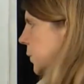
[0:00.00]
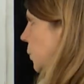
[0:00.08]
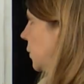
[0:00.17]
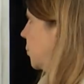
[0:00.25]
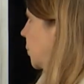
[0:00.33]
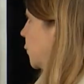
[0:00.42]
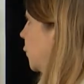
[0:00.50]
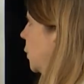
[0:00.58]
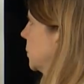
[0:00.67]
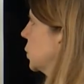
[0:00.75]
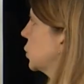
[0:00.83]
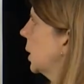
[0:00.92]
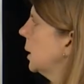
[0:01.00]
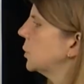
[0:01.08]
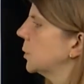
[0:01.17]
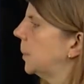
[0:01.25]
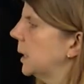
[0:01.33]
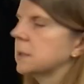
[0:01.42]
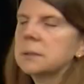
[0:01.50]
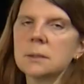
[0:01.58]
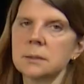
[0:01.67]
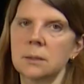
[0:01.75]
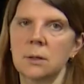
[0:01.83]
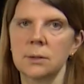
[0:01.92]
So we've performed a change of
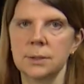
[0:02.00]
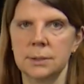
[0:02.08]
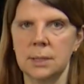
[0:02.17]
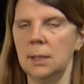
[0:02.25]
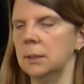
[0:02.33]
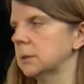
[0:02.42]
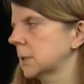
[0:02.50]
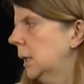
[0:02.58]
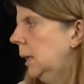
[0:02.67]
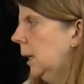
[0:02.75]
basis in our state,